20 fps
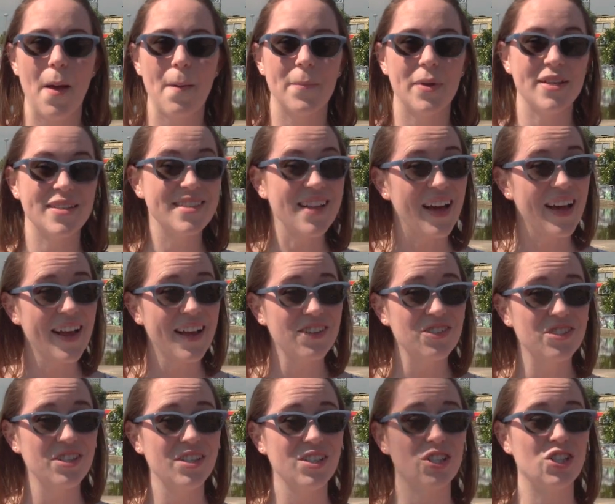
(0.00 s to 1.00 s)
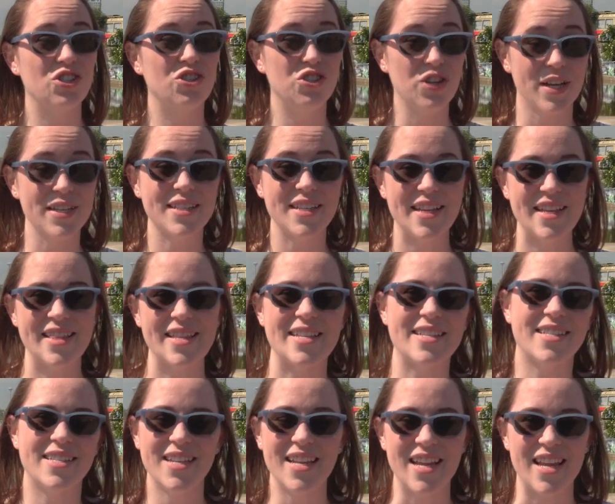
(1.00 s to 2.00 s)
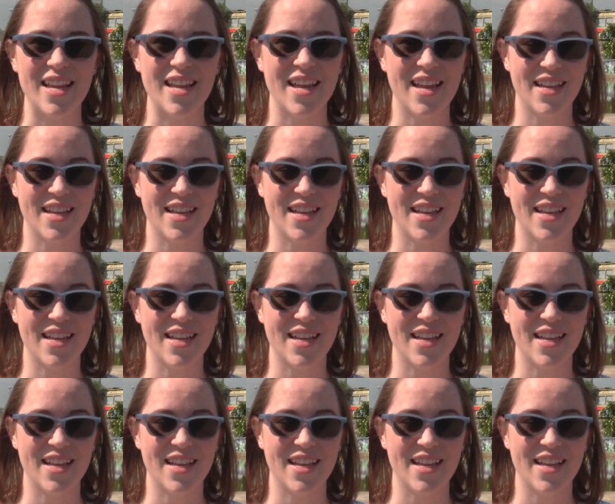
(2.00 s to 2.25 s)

But it's not actually just in the city.